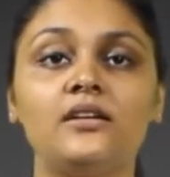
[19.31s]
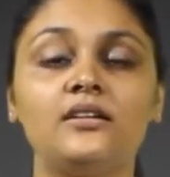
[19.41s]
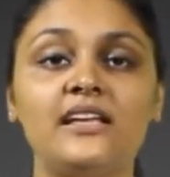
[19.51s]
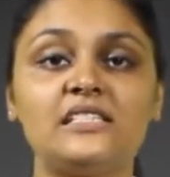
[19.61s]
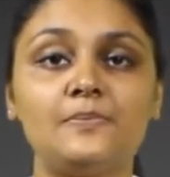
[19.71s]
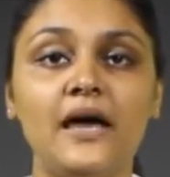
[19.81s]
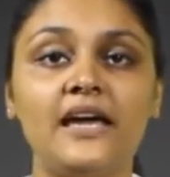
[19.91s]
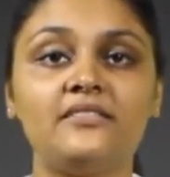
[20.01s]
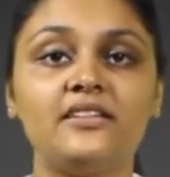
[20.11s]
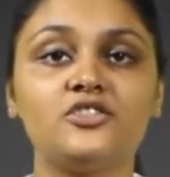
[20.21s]
who are
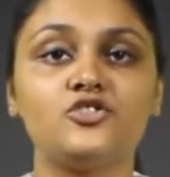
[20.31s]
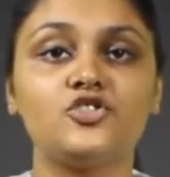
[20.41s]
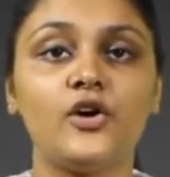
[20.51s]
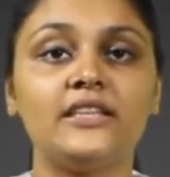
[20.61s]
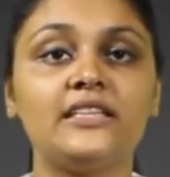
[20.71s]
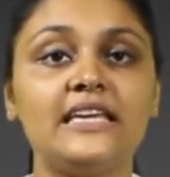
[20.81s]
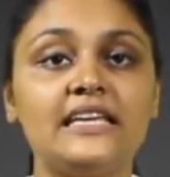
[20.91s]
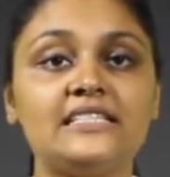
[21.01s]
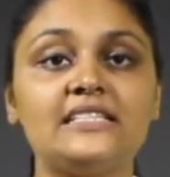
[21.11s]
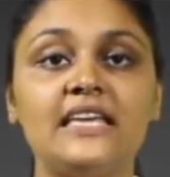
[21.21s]
aspiring to
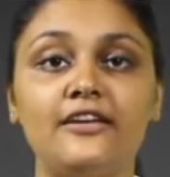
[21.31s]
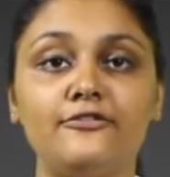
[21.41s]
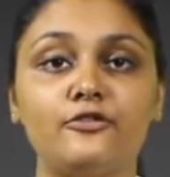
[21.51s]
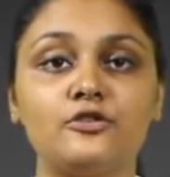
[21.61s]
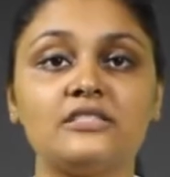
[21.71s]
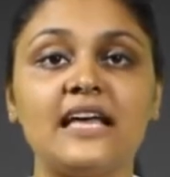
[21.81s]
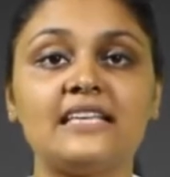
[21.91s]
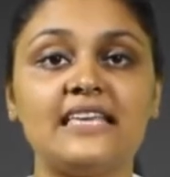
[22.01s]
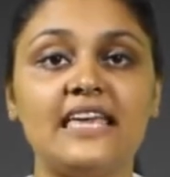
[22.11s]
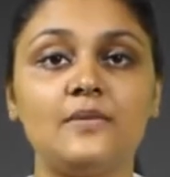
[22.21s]
join the Indian Air
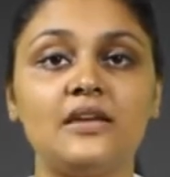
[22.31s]
Force